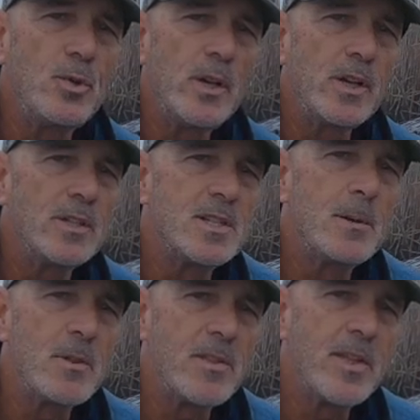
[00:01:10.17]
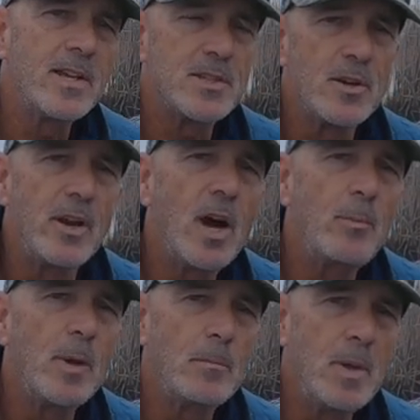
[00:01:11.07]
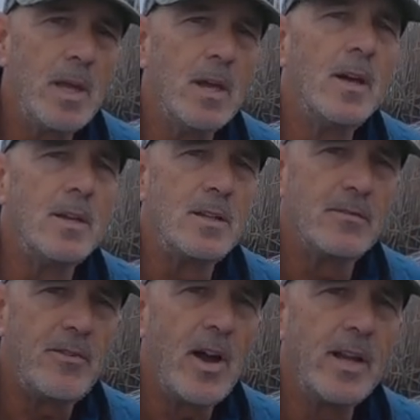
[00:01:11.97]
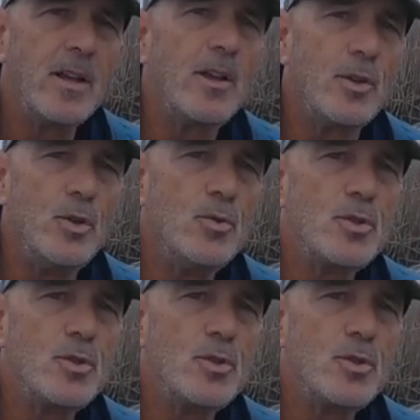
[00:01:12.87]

you in on some of the things that are helping me to find new